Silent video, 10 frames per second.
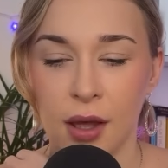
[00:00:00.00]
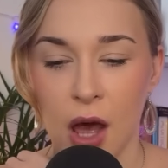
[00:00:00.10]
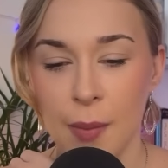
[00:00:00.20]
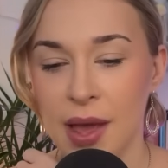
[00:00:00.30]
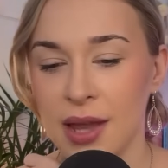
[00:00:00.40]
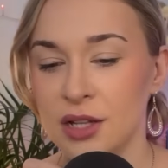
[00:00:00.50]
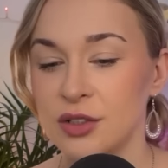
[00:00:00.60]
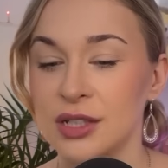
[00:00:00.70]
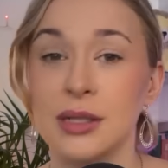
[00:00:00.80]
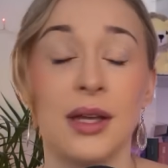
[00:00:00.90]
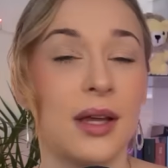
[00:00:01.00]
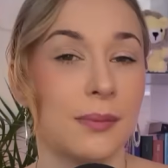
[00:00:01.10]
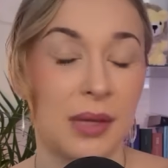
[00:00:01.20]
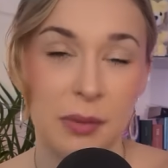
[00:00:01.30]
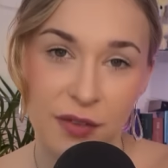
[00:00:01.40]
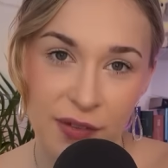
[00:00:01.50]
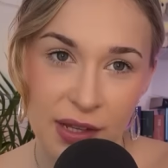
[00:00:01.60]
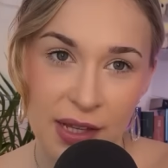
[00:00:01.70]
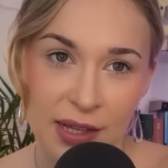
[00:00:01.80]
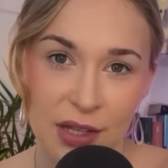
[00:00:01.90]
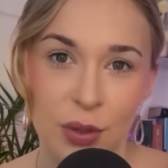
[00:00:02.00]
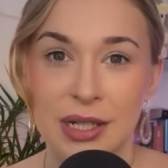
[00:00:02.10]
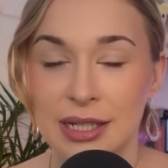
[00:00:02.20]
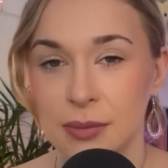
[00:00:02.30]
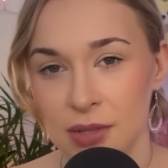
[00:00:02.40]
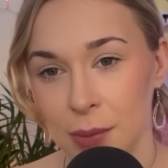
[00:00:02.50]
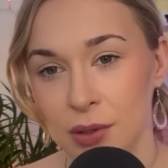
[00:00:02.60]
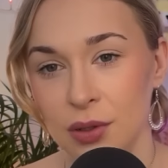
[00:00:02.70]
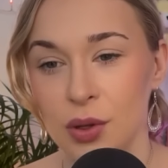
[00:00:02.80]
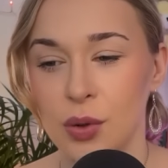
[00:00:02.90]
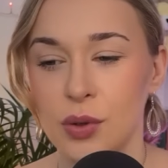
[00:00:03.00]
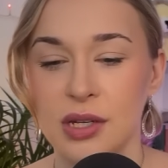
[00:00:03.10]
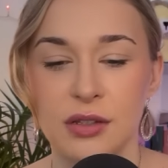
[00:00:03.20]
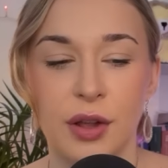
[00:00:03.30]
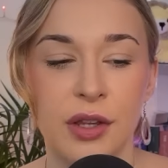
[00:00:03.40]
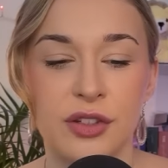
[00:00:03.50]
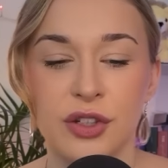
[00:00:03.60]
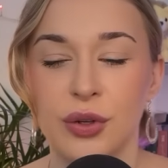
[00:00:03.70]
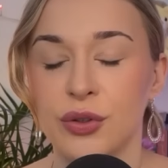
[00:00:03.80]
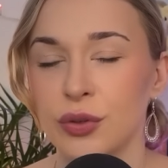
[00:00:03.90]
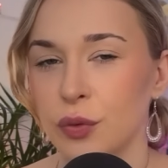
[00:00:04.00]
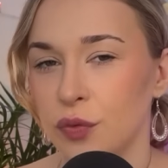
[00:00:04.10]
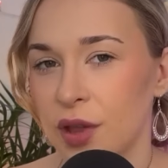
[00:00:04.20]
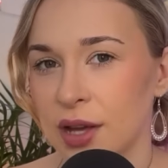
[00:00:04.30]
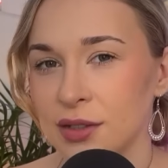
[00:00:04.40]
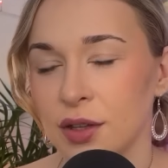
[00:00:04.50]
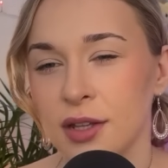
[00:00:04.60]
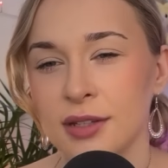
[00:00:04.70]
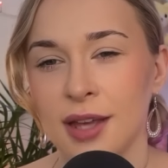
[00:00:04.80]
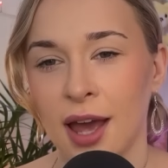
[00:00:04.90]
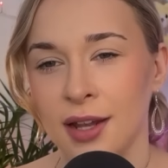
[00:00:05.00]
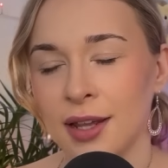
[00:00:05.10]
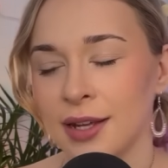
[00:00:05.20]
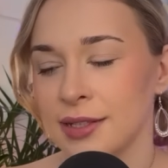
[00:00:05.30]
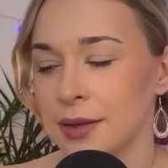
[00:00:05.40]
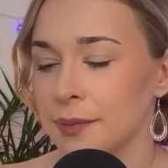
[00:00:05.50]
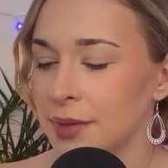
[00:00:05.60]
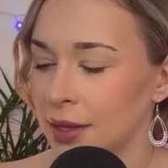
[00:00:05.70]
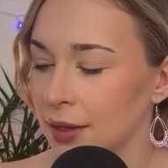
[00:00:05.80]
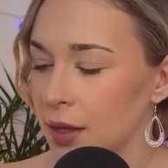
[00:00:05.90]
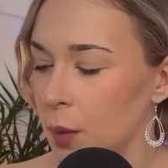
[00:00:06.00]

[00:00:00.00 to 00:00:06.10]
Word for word: Have energy, maybe feeling like you need some time alone in solitude to reflect, to think, to analyze something.